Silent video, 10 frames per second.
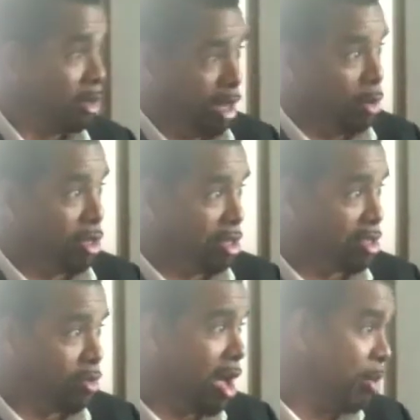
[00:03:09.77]
which
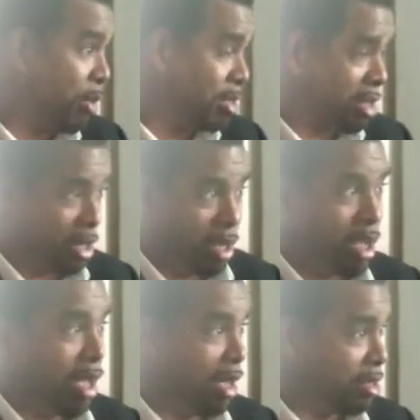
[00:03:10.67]
is rye
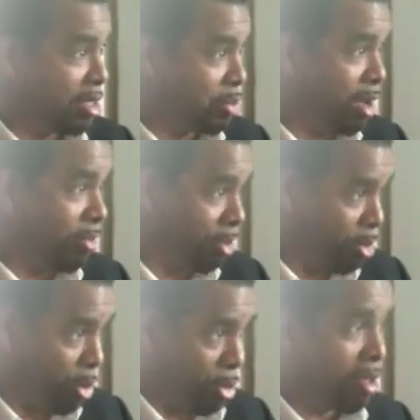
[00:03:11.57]
whiskey and sweet
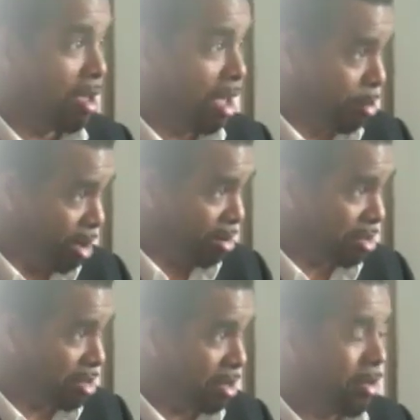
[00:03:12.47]
vermouth and
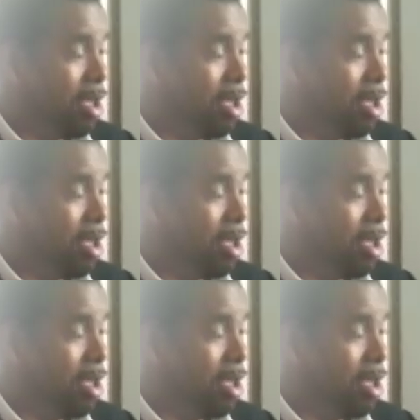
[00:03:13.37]
bitters.